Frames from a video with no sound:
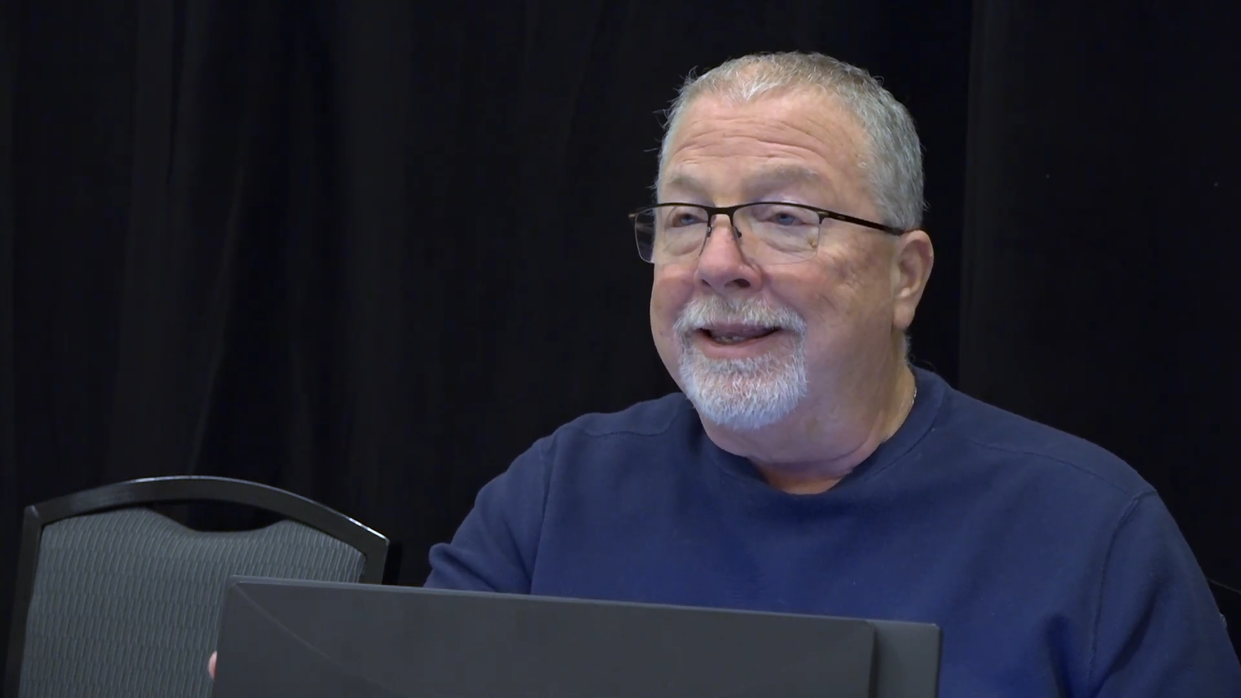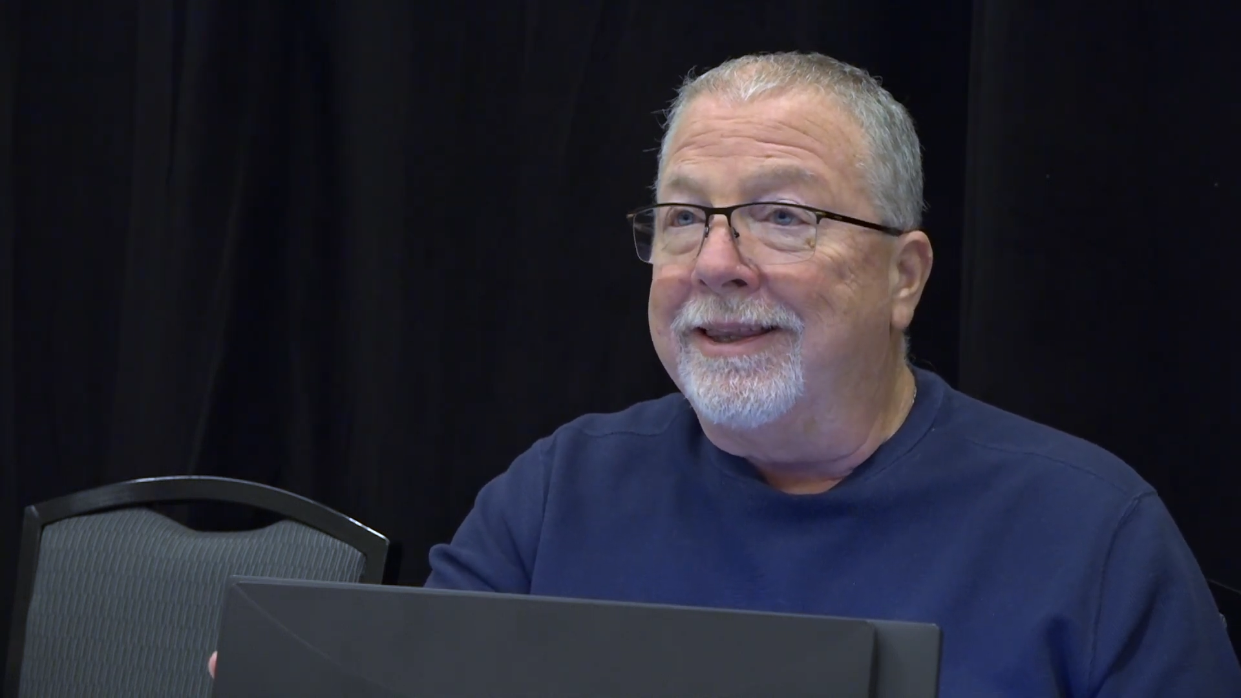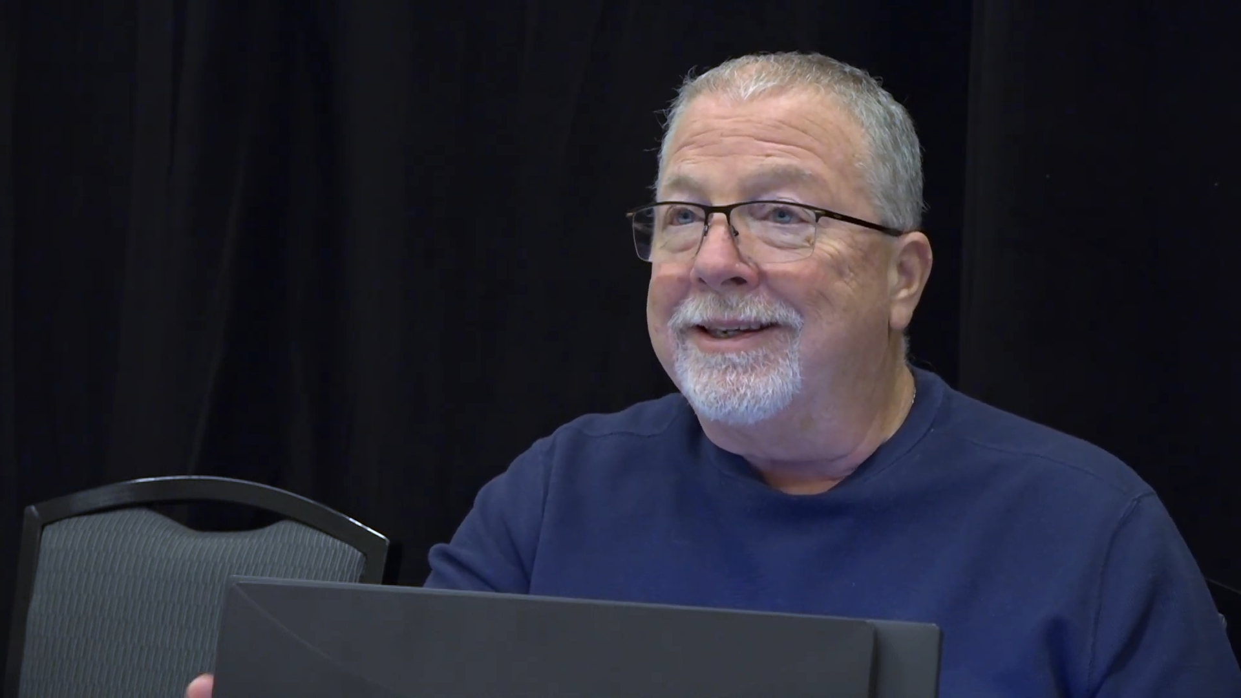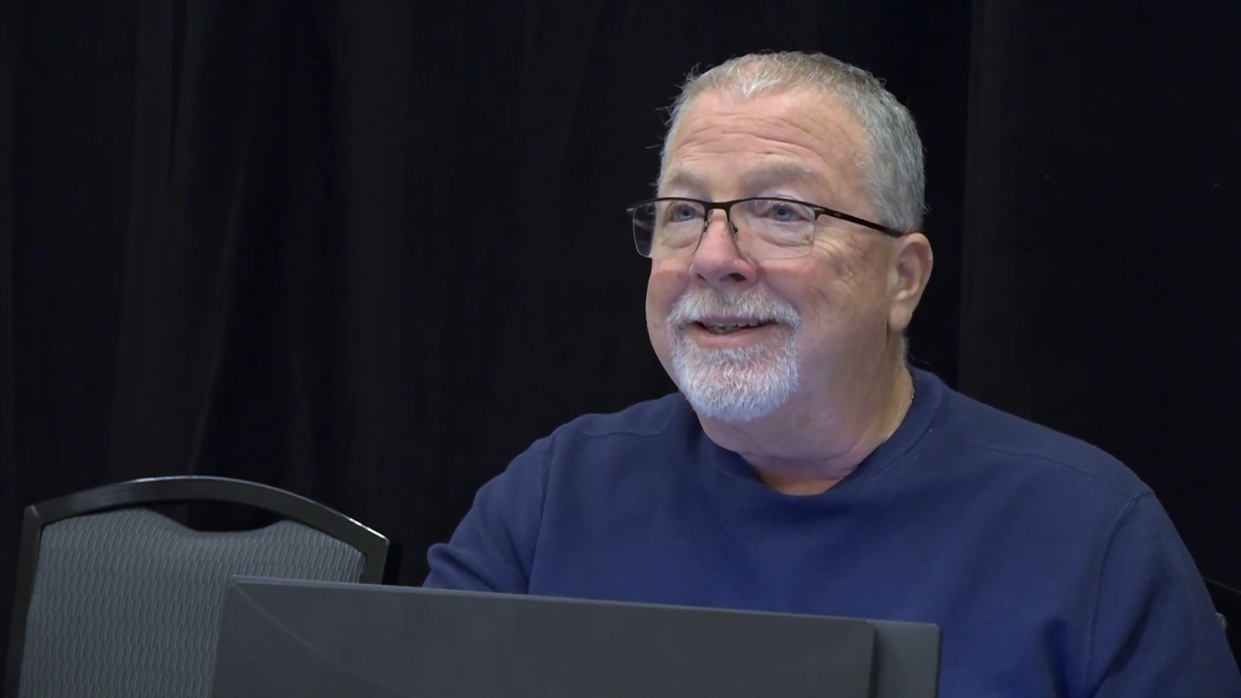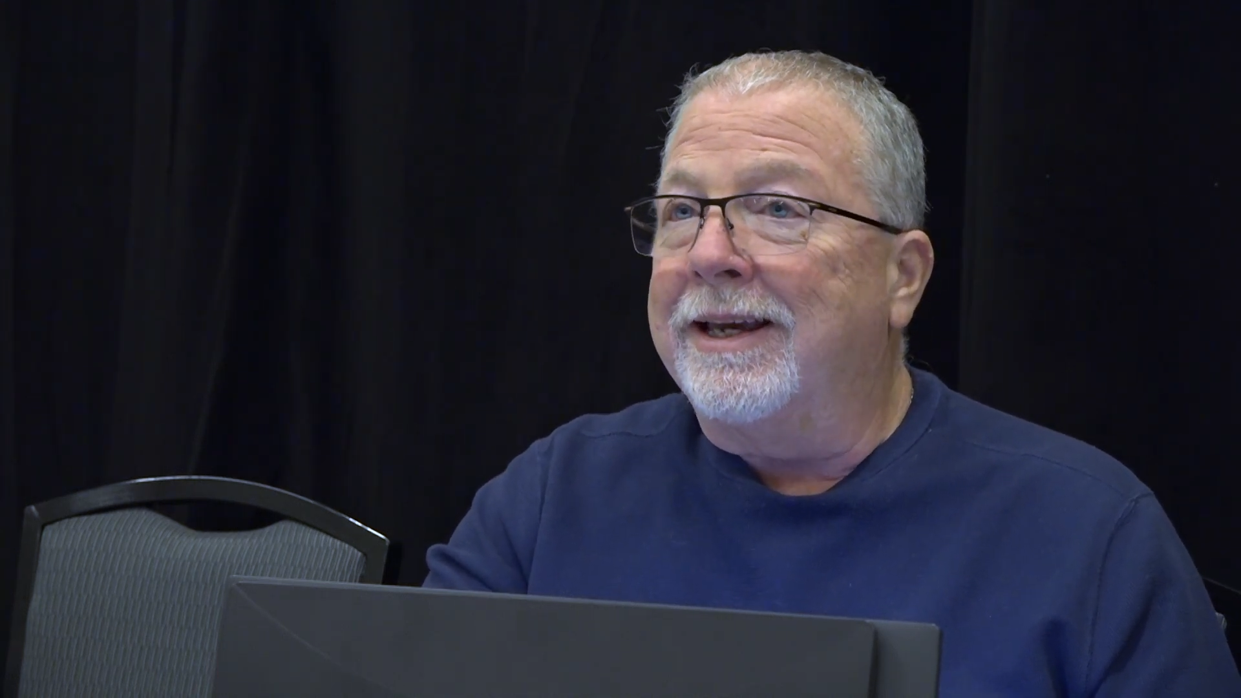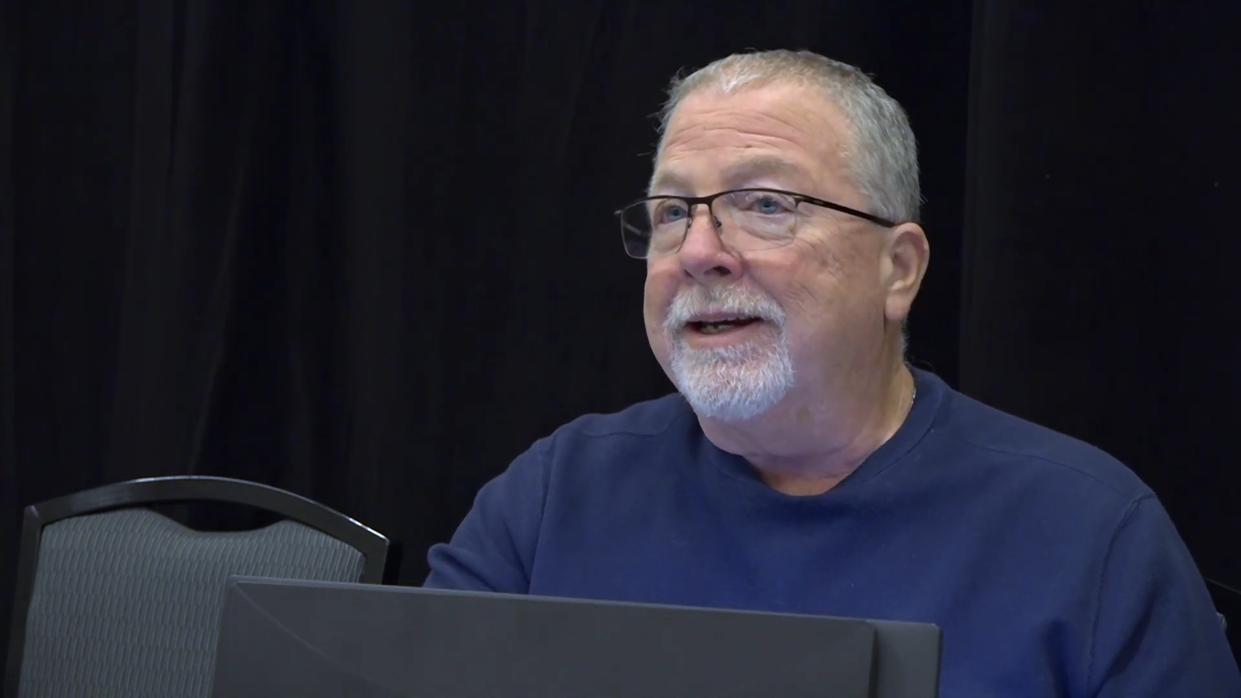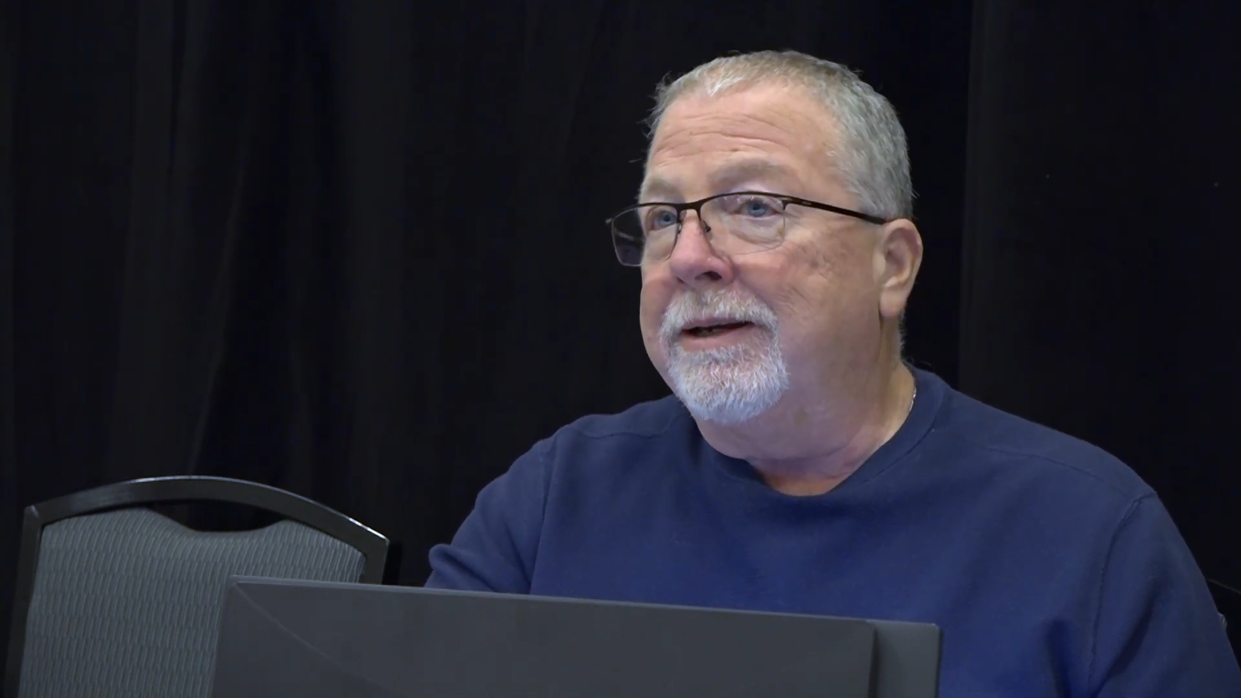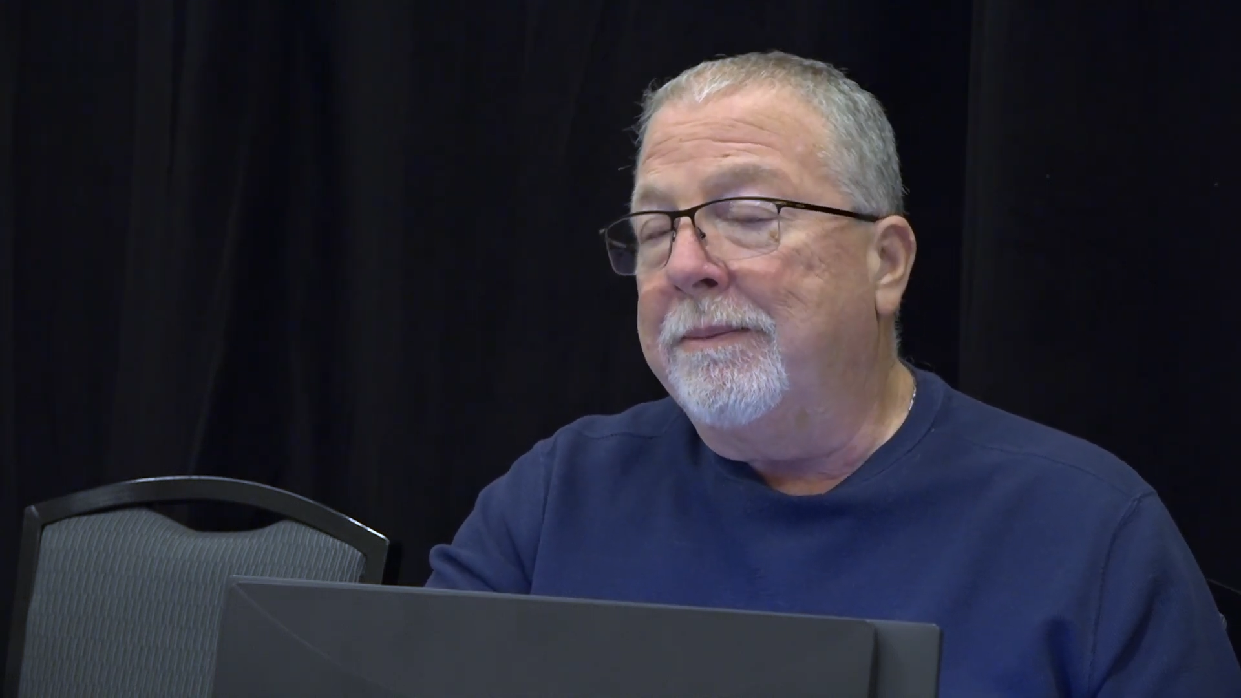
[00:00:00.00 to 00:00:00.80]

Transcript: The second